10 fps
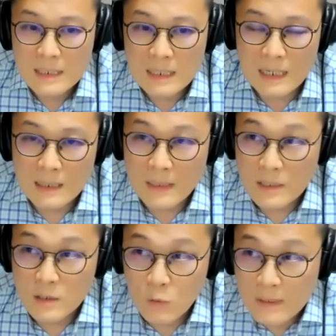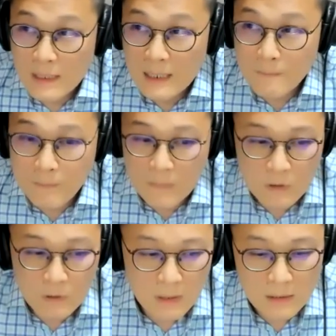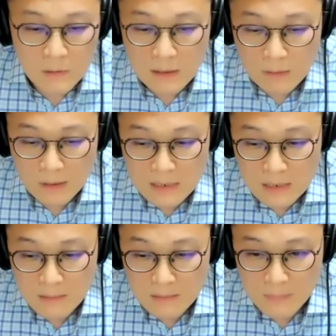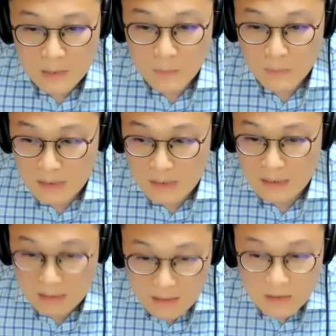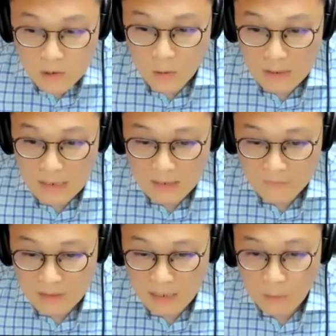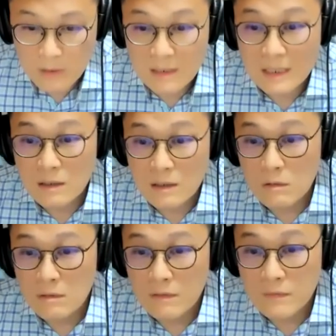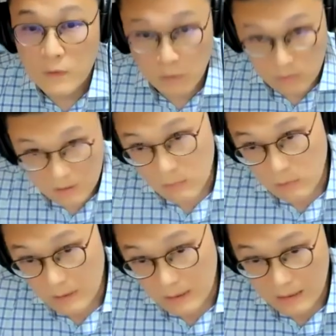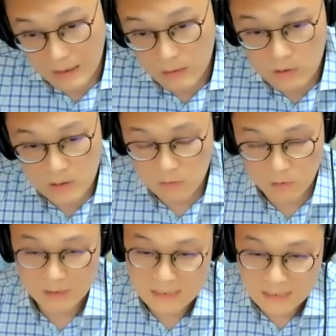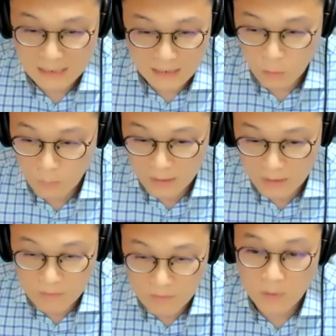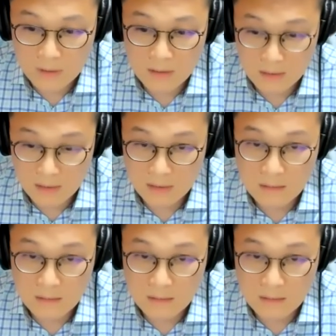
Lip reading: And so with that, I know that Lung has a management meeting shortly after. I want to thank you for your time, Lung, and your generosity. And I hope everybody here.